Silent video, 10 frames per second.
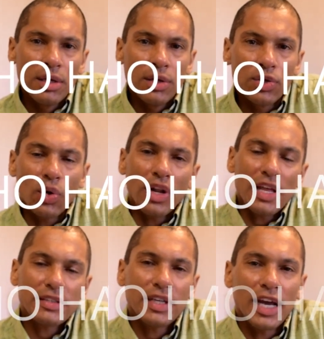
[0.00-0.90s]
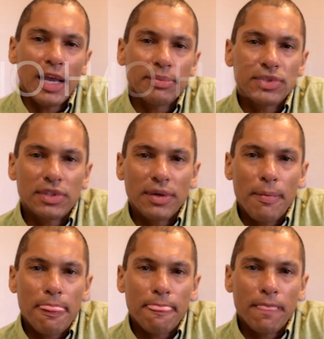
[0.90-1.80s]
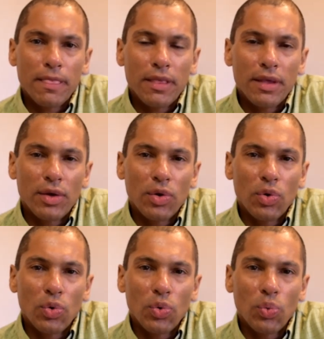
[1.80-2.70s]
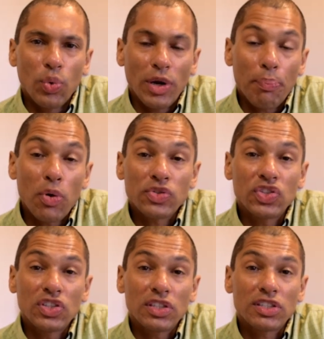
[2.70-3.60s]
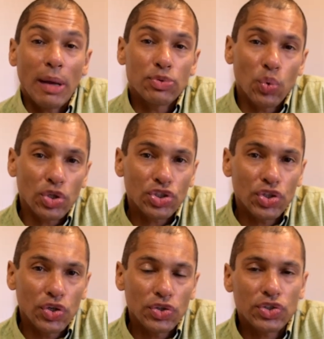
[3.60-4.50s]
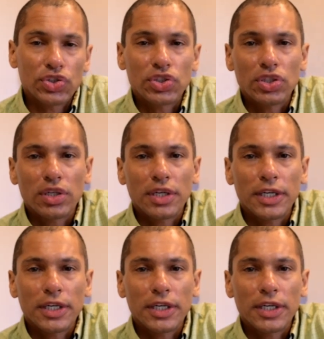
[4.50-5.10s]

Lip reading: You know, a lot of times when a person stops going to church